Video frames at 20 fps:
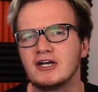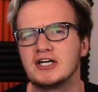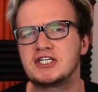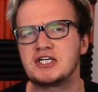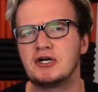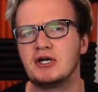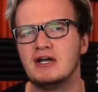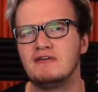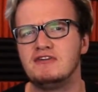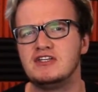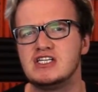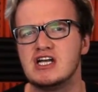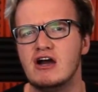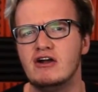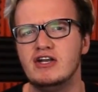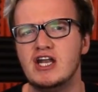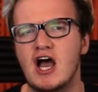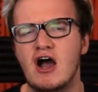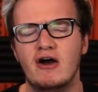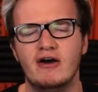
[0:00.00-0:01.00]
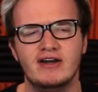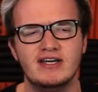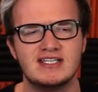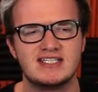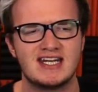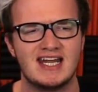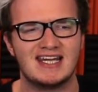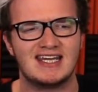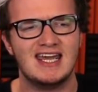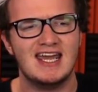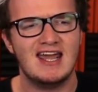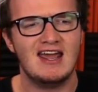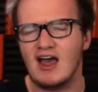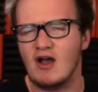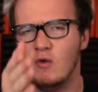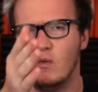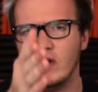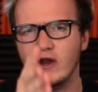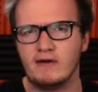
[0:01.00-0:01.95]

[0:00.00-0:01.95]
Purgatory, if you don't know, is like, you know,